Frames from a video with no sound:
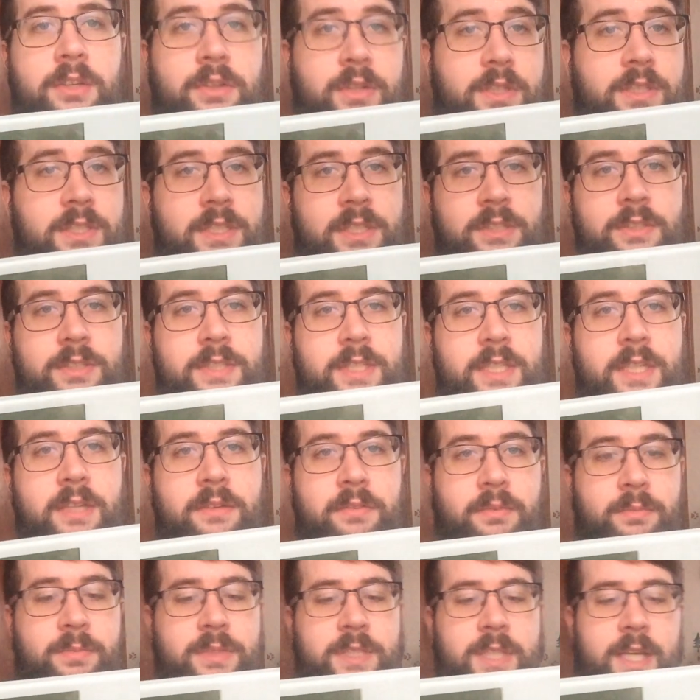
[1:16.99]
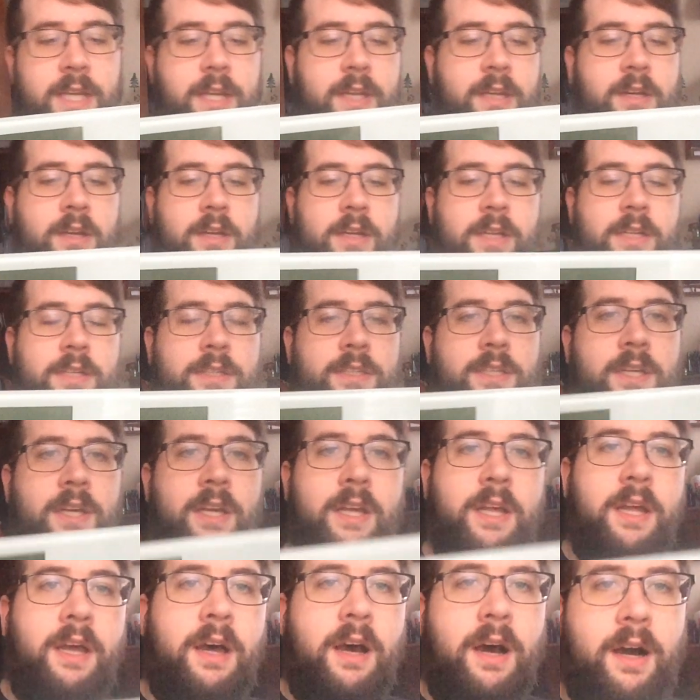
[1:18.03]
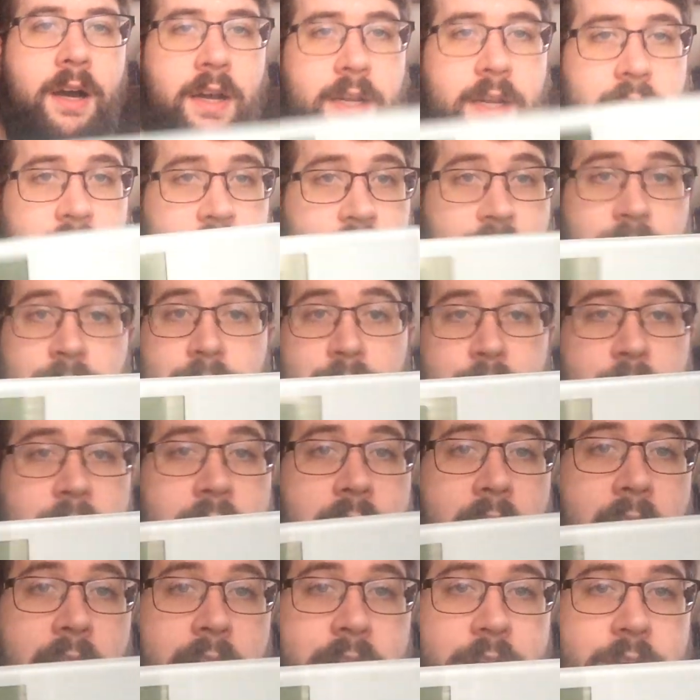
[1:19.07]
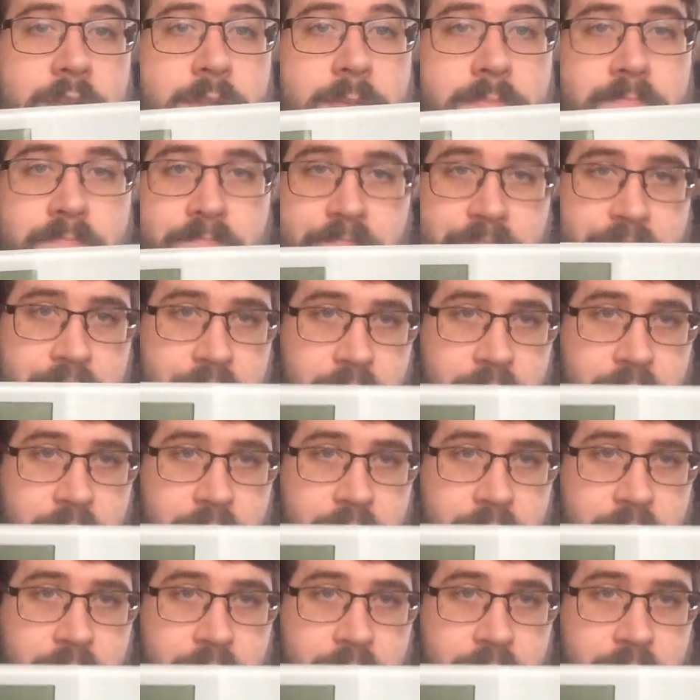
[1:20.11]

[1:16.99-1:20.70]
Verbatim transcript: you can still see it from standing on it. Uh, it's pretty accurate.